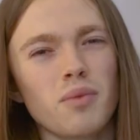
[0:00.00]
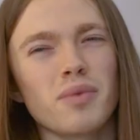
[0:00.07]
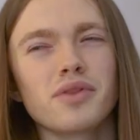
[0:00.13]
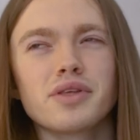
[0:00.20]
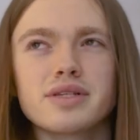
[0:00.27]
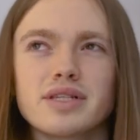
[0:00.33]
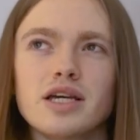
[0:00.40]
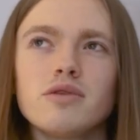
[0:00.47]
But at
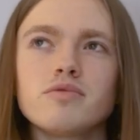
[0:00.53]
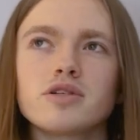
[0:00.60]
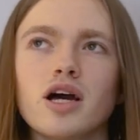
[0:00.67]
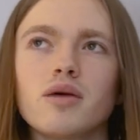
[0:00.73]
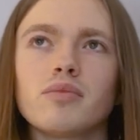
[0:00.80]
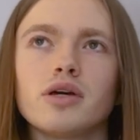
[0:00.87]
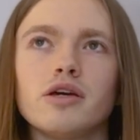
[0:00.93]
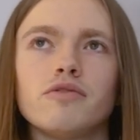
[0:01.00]
the same
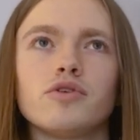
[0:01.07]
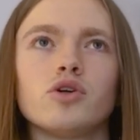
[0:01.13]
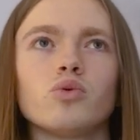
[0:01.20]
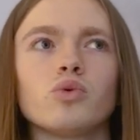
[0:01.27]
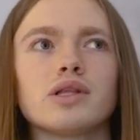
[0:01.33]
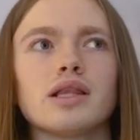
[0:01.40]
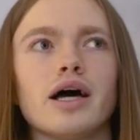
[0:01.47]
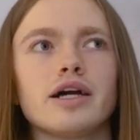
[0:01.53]
time, if you
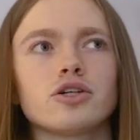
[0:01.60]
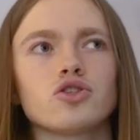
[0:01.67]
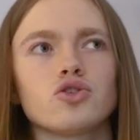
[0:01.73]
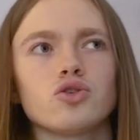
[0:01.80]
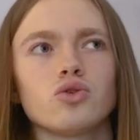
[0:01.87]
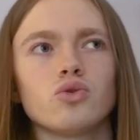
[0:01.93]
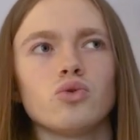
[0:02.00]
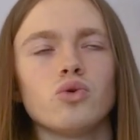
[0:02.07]
would like
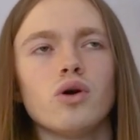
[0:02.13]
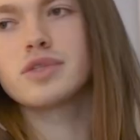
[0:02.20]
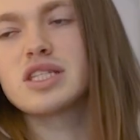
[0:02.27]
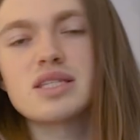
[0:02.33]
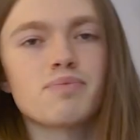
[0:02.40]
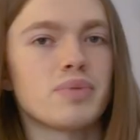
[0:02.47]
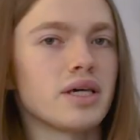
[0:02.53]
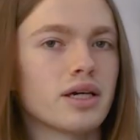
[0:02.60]
to
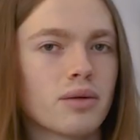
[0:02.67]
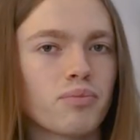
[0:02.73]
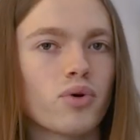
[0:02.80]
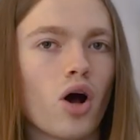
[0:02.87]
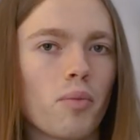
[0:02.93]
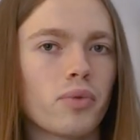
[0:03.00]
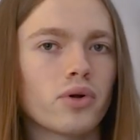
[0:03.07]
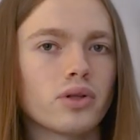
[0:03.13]
speak
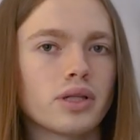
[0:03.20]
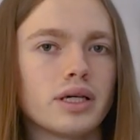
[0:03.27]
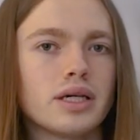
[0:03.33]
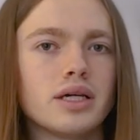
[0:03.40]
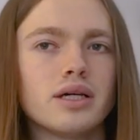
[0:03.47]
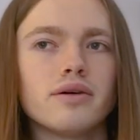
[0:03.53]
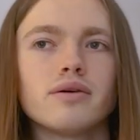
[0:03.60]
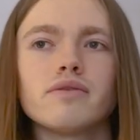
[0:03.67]

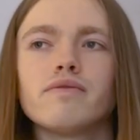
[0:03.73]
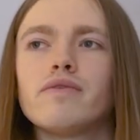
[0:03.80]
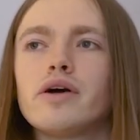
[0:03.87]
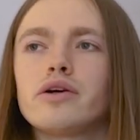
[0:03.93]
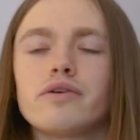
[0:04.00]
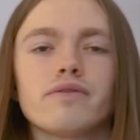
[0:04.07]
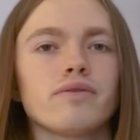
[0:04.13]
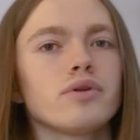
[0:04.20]
properly,
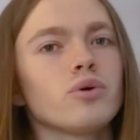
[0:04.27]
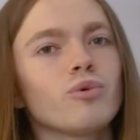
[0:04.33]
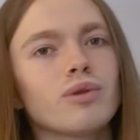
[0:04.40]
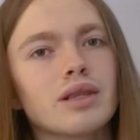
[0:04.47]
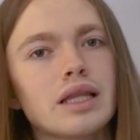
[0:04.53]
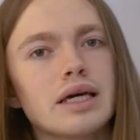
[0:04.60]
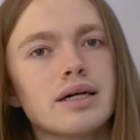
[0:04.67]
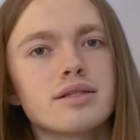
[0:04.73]
very
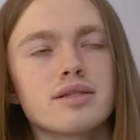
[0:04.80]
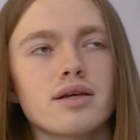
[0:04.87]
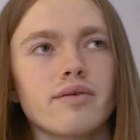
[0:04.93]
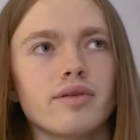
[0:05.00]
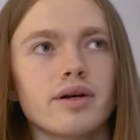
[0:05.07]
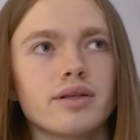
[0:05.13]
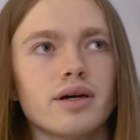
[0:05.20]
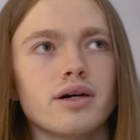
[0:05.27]
fluently and stuff
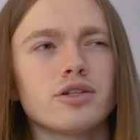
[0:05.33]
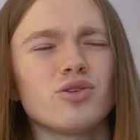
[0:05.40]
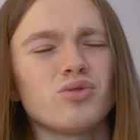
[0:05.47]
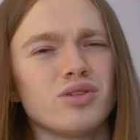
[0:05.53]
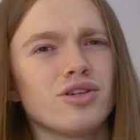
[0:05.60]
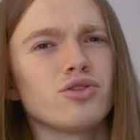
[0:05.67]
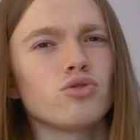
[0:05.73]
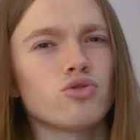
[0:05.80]
like that, you
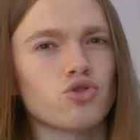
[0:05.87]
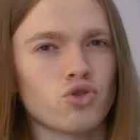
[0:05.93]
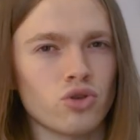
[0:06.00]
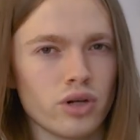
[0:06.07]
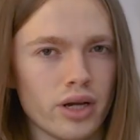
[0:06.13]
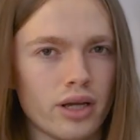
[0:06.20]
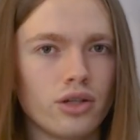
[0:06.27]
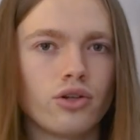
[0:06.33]
need to
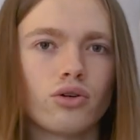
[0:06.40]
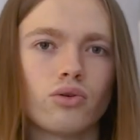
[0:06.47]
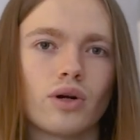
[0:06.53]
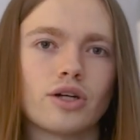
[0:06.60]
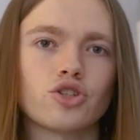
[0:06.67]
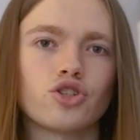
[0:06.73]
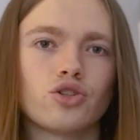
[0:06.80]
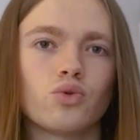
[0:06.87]
train your
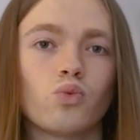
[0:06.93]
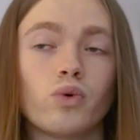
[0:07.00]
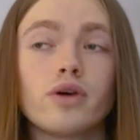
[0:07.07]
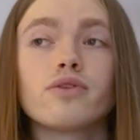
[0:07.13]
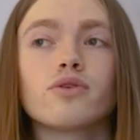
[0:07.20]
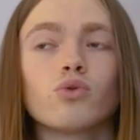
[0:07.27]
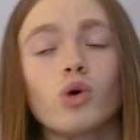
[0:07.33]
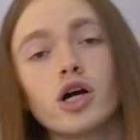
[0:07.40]
Russian
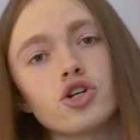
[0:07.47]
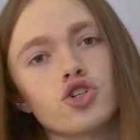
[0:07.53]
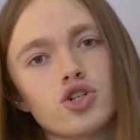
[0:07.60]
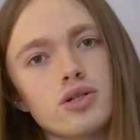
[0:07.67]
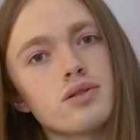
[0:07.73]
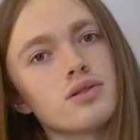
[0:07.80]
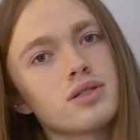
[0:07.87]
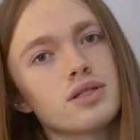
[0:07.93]
with
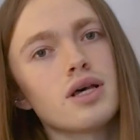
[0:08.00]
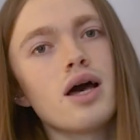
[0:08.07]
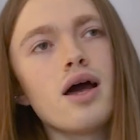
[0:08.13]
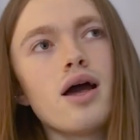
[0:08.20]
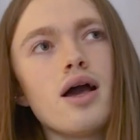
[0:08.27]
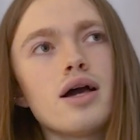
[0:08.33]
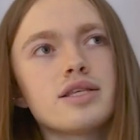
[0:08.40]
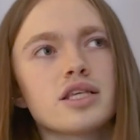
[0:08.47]
Russians
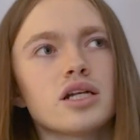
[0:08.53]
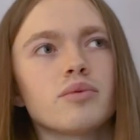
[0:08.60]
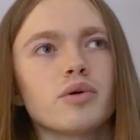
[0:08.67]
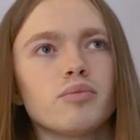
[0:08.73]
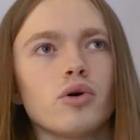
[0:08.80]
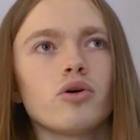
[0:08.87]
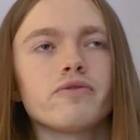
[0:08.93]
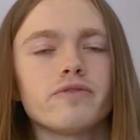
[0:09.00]
it's going to be
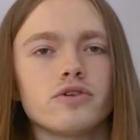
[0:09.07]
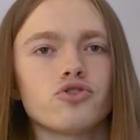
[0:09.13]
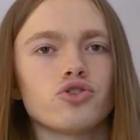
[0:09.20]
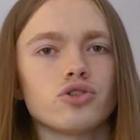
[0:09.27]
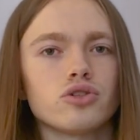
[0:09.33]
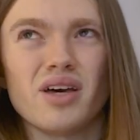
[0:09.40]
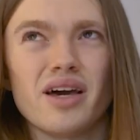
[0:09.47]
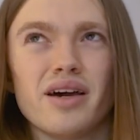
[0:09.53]
more
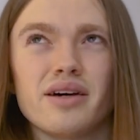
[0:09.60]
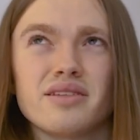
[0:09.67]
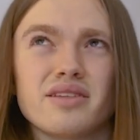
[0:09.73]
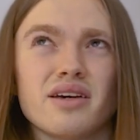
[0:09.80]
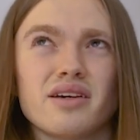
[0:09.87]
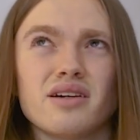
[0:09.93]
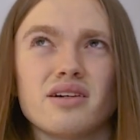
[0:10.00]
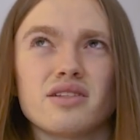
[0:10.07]
efficient, as
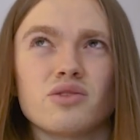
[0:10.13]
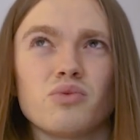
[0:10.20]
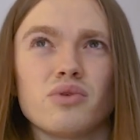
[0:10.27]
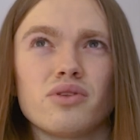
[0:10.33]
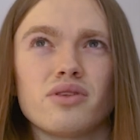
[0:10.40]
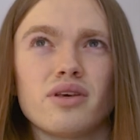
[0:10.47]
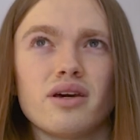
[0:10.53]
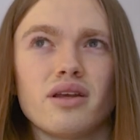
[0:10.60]
I guess
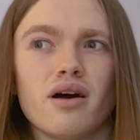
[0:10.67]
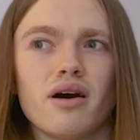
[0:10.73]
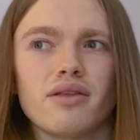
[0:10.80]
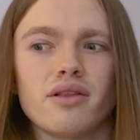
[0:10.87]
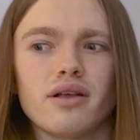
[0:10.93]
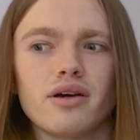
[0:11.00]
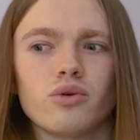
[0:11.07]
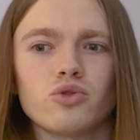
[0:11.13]
with any other
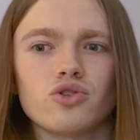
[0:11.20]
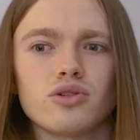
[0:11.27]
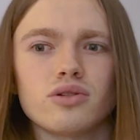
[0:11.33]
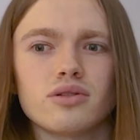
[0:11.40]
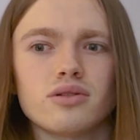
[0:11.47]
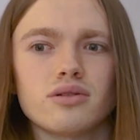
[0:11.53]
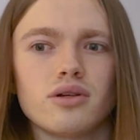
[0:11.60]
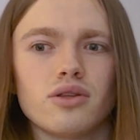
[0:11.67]

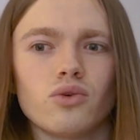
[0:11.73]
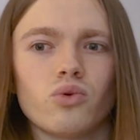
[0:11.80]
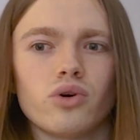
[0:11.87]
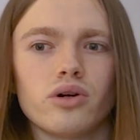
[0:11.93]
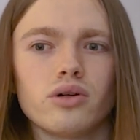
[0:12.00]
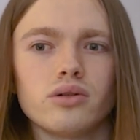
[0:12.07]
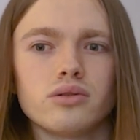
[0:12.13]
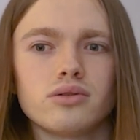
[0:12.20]
languages in the
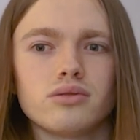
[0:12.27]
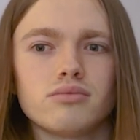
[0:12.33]
world.